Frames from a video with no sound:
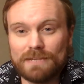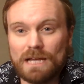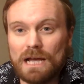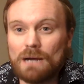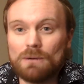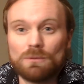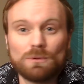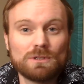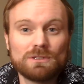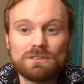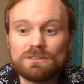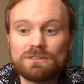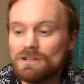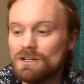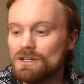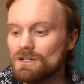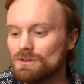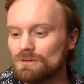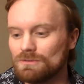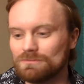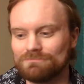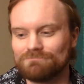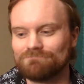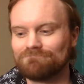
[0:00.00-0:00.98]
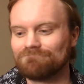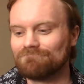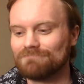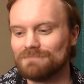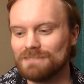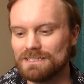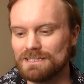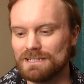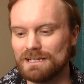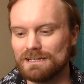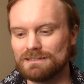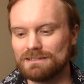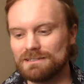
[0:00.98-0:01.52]
"I wouldn't know,"
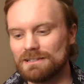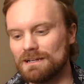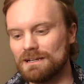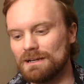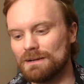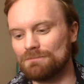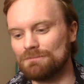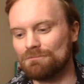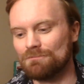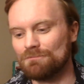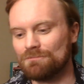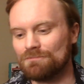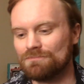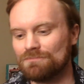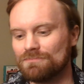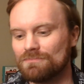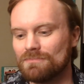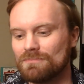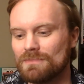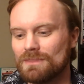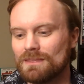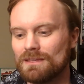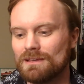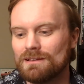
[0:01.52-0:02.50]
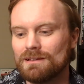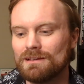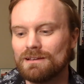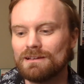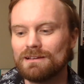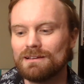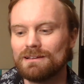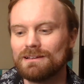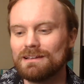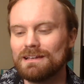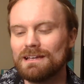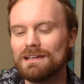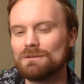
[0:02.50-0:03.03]
said Sam.
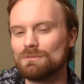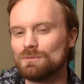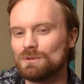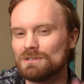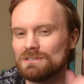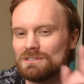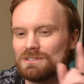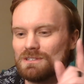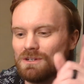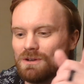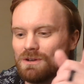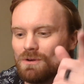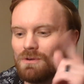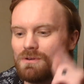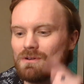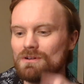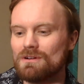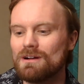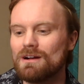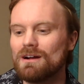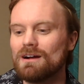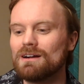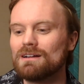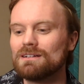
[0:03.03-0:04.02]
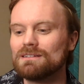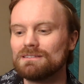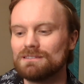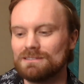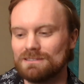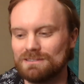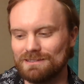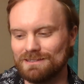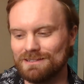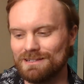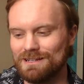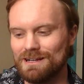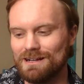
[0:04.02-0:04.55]
"It was your
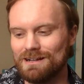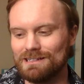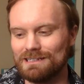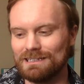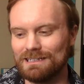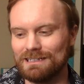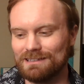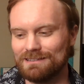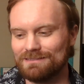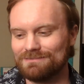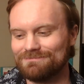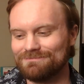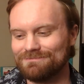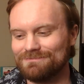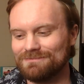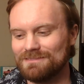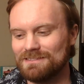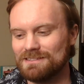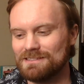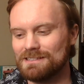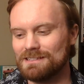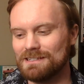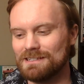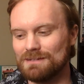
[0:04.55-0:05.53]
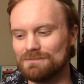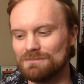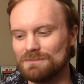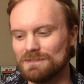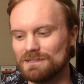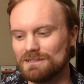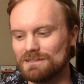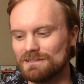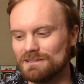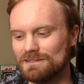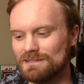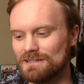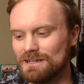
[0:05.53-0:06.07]
onion tonic," said
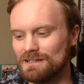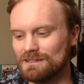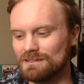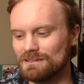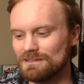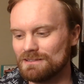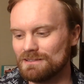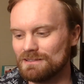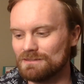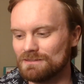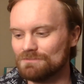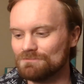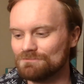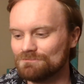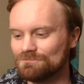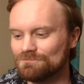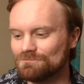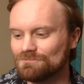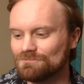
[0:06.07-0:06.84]
Mrs. Tennyson.